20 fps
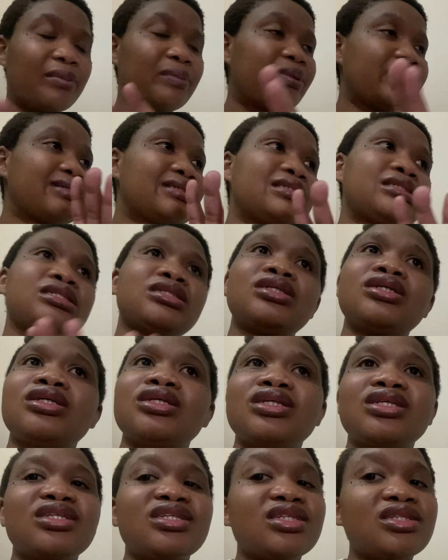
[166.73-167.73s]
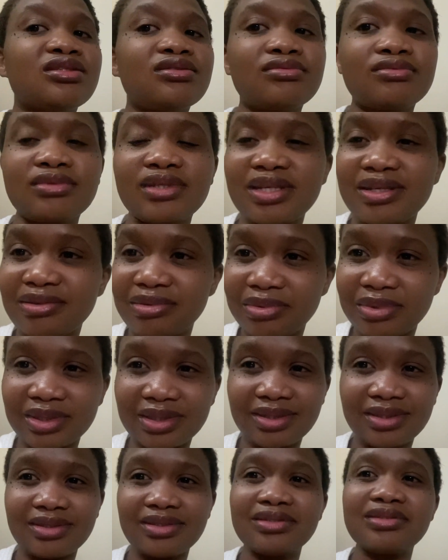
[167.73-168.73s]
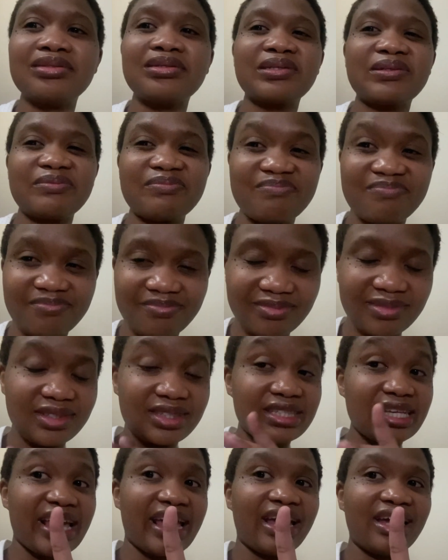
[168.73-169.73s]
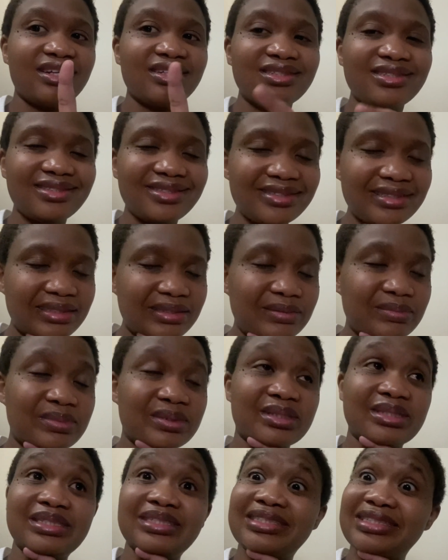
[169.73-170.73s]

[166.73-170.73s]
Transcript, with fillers: but it was sad, but